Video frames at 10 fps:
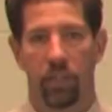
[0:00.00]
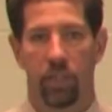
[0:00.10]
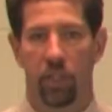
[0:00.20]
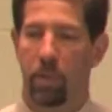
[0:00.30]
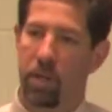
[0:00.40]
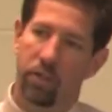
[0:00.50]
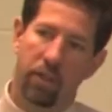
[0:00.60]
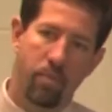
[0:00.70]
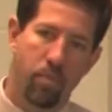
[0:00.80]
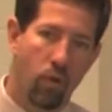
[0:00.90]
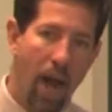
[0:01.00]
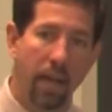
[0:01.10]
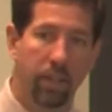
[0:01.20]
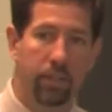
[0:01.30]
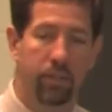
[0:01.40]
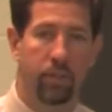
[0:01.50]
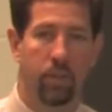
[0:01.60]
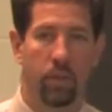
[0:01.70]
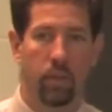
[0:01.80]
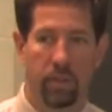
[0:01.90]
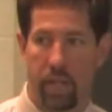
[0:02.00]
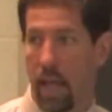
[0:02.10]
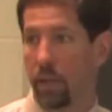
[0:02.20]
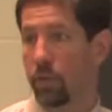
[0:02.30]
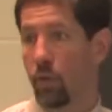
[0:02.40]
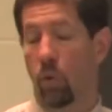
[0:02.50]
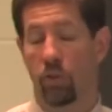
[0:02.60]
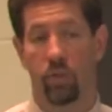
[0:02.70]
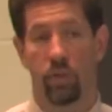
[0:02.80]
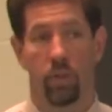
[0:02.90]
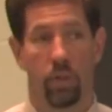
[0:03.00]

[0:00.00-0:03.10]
it's because they've practiced. Talent, of course,